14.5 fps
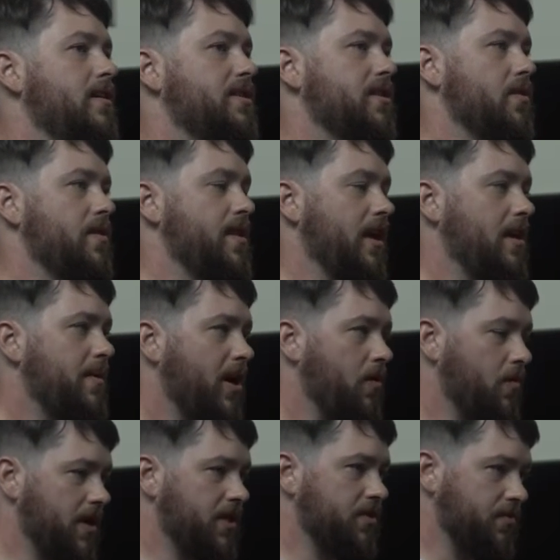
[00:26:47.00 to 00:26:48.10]
So think about
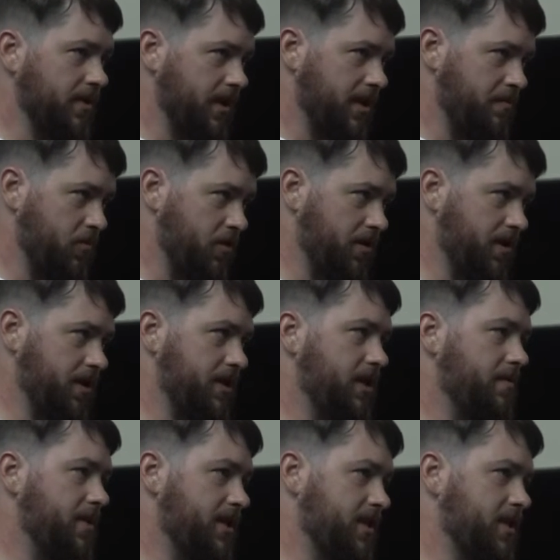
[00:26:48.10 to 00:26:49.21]
what is really important to
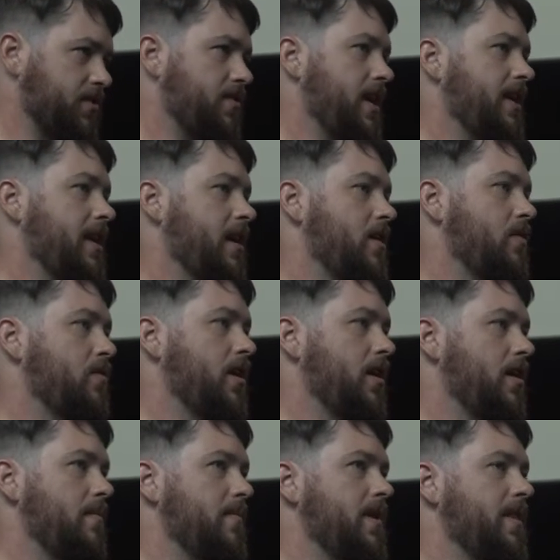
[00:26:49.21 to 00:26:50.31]
your business right now
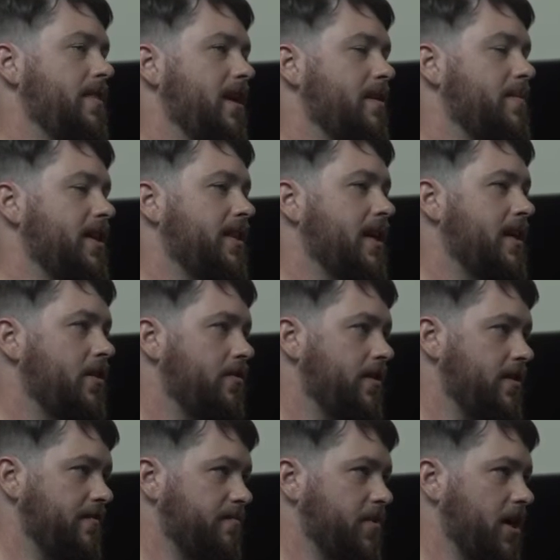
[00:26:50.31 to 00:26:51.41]
um, and think about that
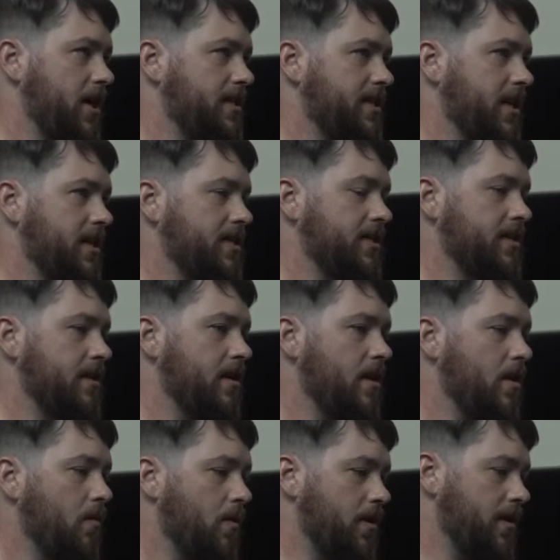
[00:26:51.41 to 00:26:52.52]
iterative process.
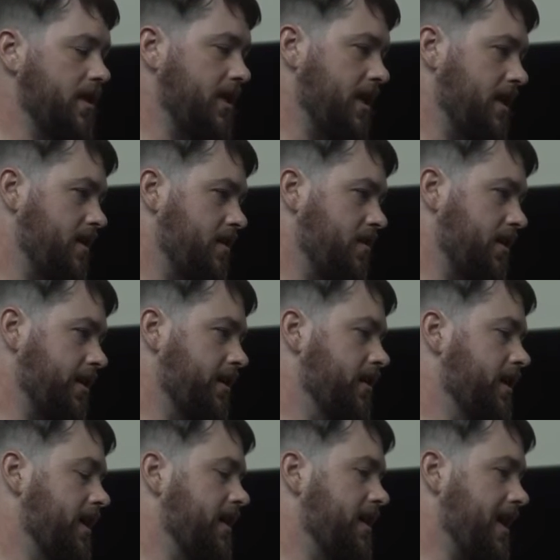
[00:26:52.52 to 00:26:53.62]
What are the data that you can
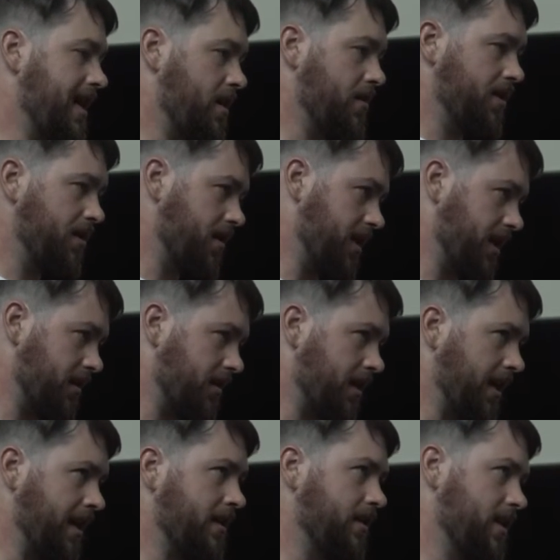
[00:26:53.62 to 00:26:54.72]
collect now that you can anal
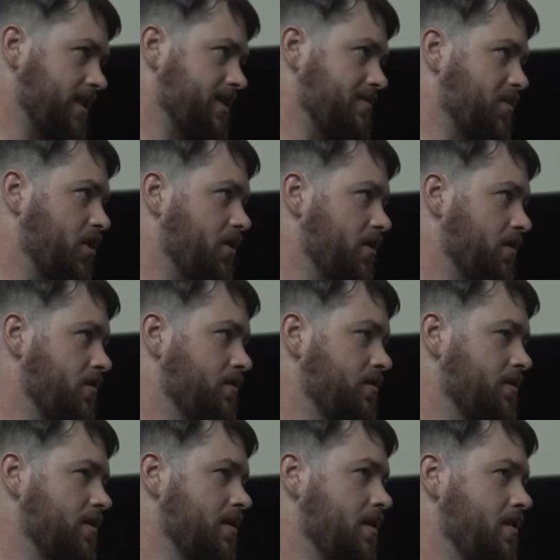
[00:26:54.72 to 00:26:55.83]
analyze tomorrow,
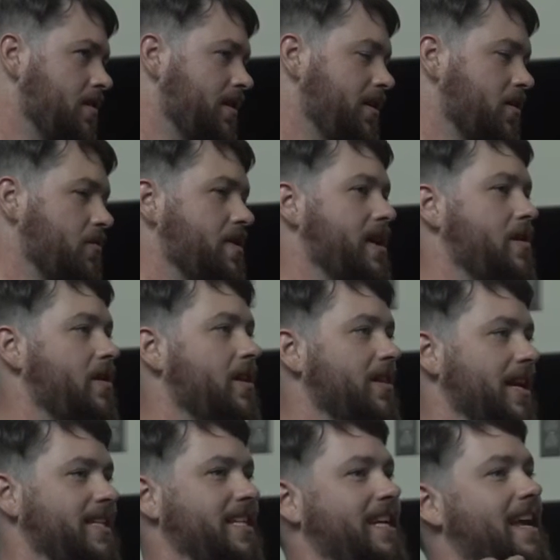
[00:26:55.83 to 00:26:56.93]
you know, without
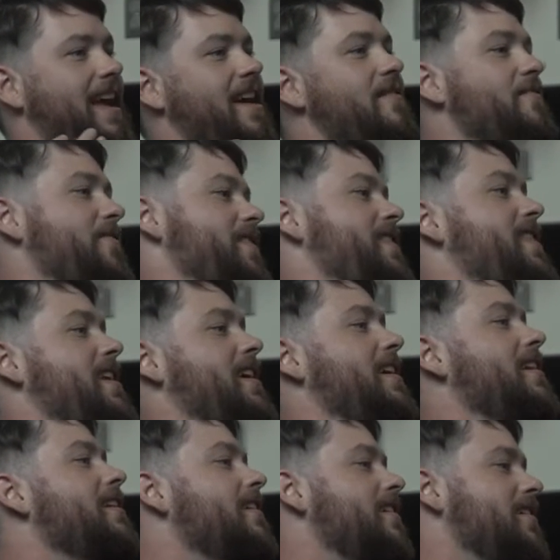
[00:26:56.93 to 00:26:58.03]
collecting
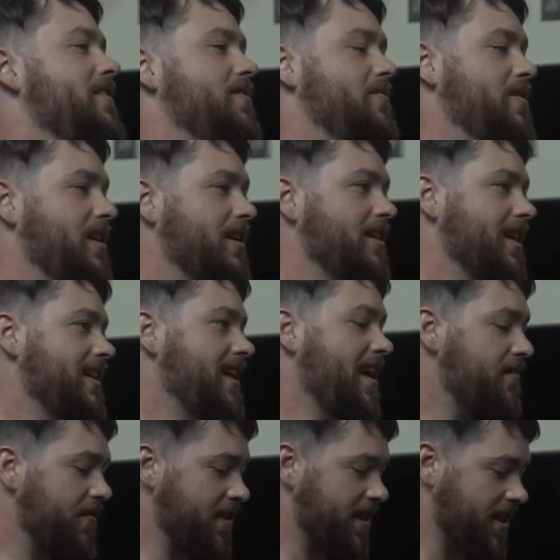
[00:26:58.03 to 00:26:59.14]
everything? You don't want to collect
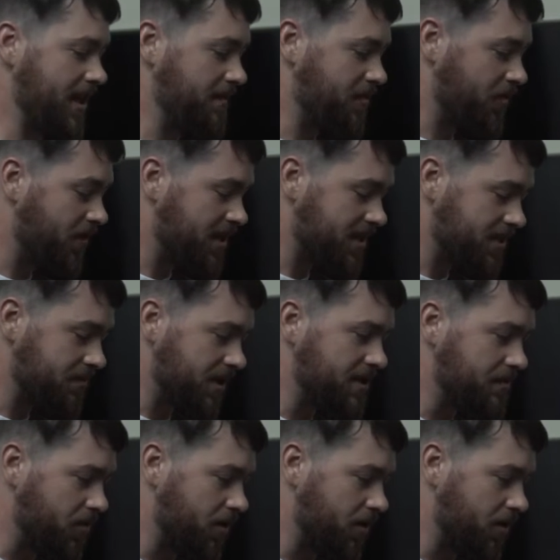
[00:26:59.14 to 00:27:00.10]
everything, but what's, what's